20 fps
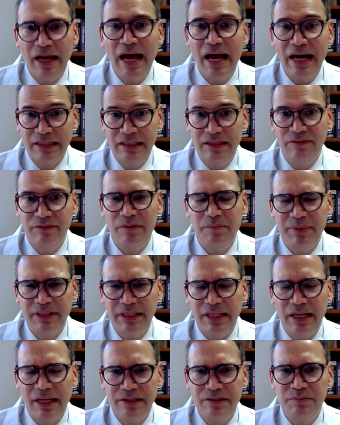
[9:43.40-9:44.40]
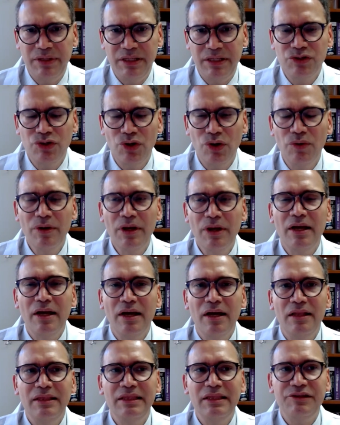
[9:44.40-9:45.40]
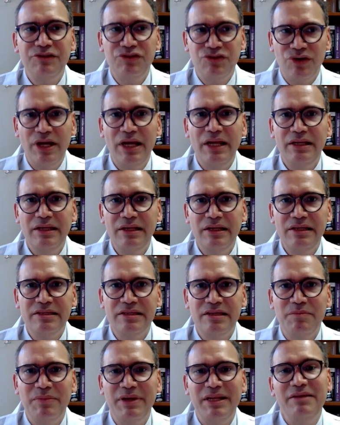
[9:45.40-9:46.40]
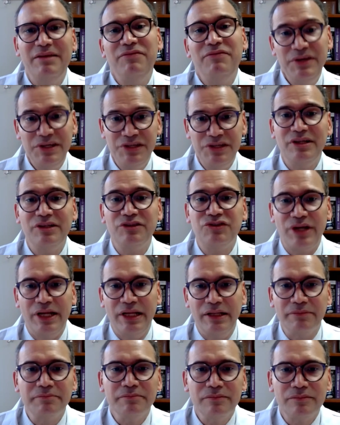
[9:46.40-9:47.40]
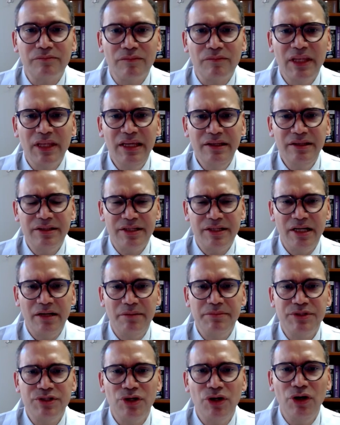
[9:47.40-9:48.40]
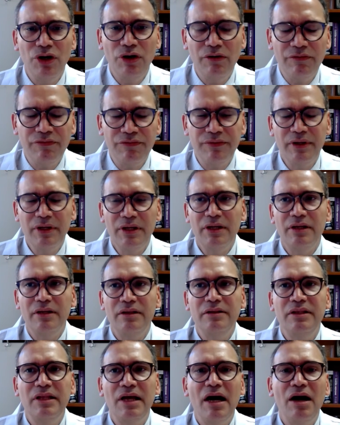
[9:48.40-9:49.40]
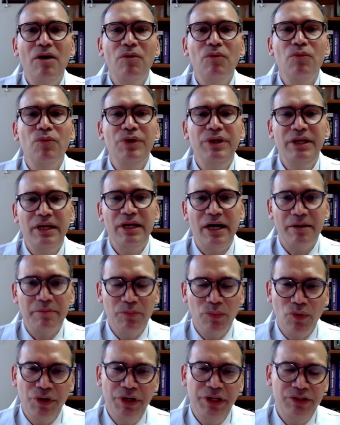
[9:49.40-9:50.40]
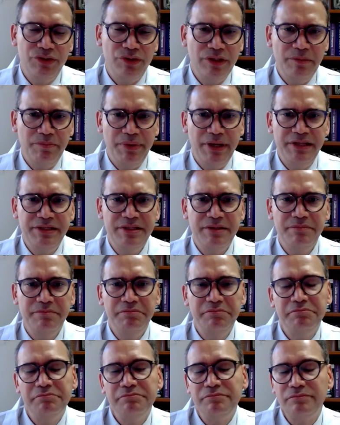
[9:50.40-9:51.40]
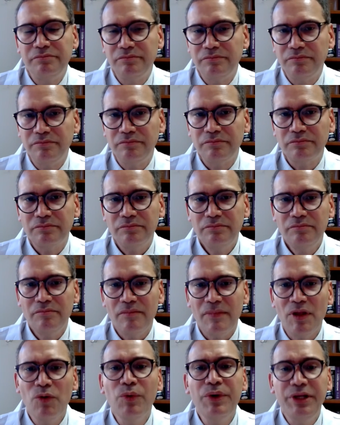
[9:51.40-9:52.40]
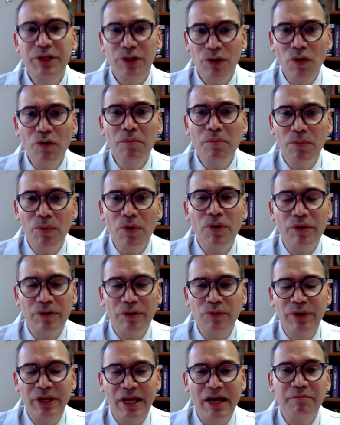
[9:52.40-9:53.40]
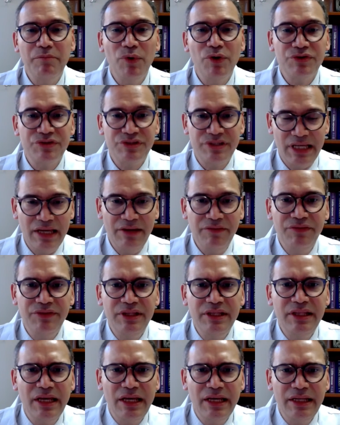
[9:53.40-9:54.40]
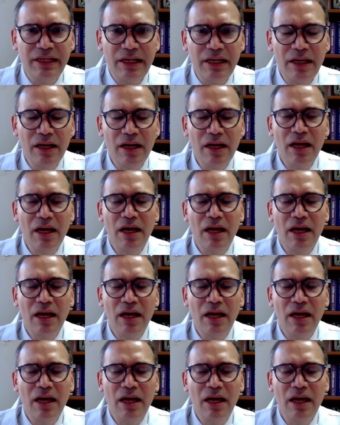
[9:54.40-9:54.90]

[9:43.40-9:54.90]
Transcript: active hepatitis B. So the trend is a beneficial trend in terms of now we are monitoring the patient. We know more, we have more safety data,